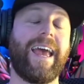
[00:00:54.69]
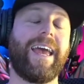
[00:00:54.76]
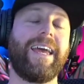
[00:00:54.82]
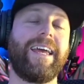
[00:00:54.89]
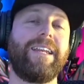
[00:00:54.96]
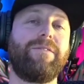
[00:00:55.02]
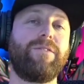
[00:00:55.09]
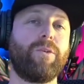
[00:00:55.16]

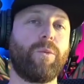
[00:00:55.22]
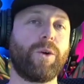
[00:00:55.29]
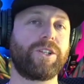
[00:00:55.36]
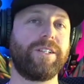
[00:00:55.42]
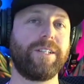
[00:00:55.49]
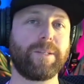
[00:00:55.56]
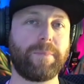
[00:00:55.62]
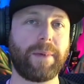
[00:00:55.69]
And if you're
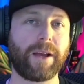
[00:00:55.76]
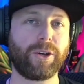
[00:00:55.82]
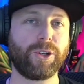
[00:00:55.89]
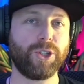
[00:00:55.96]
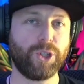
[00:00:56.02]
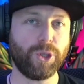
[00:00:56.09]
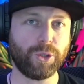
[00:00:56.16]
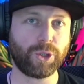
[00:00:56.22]
watching this back
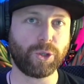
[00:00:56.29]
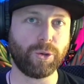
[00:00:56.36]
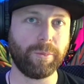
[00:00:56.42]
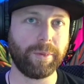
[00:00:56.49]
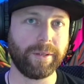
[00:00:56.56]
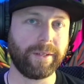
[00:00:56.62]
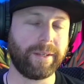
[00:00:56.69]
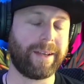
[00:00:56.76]
on
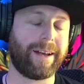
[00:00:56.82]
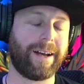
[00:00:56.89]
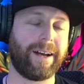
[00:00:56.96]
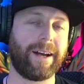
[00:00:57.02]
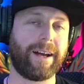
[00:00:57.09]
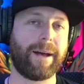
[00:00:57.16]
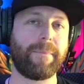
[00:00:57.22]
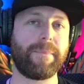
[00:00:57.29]
YouTube,
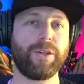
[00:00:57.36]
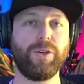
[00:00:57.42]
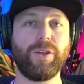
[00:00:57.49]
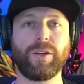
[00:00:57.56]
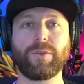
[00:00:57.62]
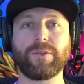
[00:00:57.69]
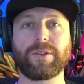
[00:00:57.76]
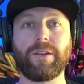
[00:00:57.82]
you
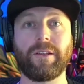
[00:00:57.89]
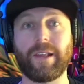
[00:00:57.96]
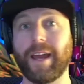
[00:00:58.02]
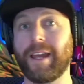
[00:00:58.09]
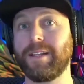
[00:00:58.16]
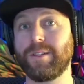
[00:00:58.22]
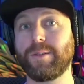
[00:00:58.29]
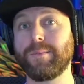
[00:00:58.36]
can also
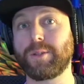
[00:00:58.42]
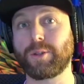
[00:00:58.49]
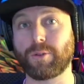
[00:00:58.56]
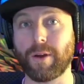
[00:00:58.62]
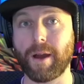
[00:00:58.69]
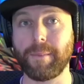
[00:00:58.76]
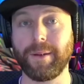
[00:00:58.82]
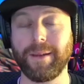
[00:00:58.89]
like and
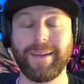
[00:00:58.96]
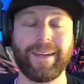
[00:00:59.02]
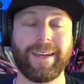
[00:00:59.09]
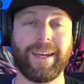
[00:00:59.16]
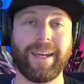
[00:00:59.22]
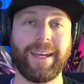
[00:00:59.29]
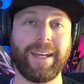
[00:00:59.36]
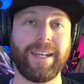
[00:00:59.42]
subscribe.
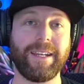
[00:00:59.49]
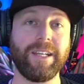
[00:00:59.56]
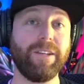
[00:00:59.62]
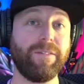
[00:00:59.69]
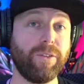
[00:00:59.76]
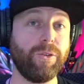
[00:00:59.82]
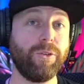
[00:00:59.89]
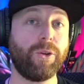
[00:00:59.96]
And
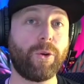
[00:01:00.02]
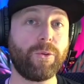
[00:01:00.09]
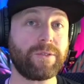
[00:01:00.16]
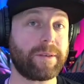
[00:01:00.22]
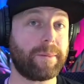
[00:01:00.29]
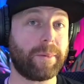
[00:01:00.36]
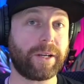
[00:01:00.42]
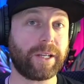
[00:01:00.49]
if you know
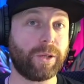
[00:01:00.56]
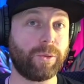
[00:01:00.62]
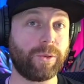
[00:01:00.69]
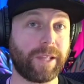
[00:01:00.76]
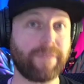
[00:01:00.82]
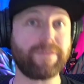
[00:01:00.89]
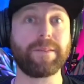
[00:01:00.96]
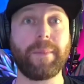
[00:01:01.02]
somebody who would
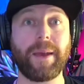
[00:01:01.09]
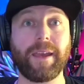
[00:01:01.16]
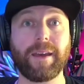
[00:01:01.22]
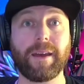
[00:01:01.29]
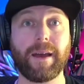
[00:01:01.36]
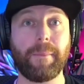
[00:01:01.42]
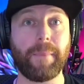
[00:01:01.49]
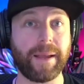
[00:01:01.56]
love to
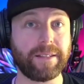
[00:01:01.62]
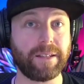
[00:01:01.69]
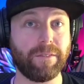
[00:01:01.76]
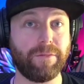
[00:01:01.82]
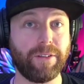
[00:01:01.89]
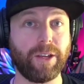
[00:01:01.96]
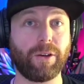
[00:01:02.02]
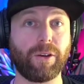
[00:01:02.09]
make amazing
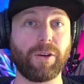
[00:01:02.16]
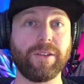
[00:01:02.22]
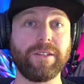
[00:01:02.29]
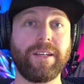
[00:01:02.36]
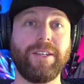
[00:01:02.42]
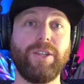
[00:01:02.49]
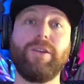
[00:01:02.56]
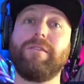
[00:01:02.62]
video
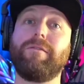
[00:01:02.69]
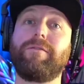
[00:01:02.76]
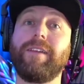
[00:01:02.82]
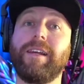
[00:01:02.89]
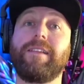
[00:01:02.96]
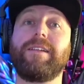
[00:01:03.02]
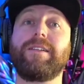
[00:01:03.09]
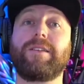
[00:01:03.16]
content, you can
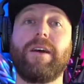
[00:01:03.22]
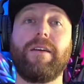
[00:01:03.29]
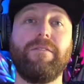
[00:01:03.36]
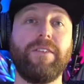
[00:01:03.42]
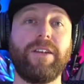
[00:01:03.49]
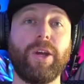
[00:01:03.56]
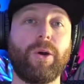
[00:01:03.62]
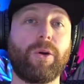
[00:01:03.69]
flick this
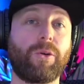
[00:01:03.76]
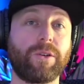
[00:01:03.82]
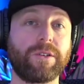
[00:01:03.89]
video across